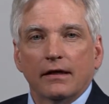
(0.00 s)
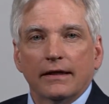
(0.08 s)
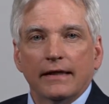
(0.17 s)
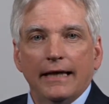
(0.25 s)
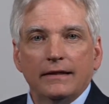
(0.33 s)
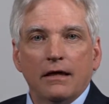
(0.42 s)
at
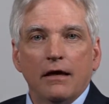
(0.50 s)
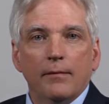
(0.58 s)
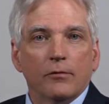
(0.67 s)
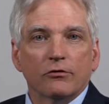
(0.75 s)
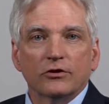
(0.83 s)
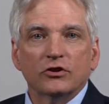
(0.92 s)
that time
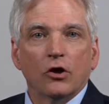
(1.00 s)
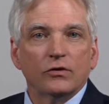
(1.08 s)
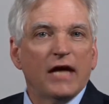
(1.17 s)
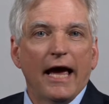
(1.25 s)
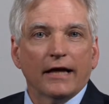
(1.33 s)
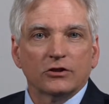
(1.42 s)
there is no
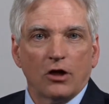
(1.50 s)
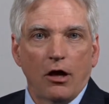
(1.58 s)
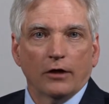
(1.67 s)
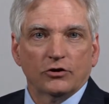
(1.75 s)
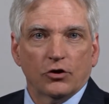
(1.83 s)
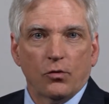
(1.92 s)
tax
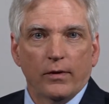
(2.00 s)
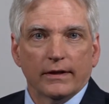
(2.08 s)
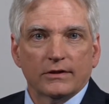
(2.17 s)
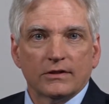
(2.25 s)
consequence.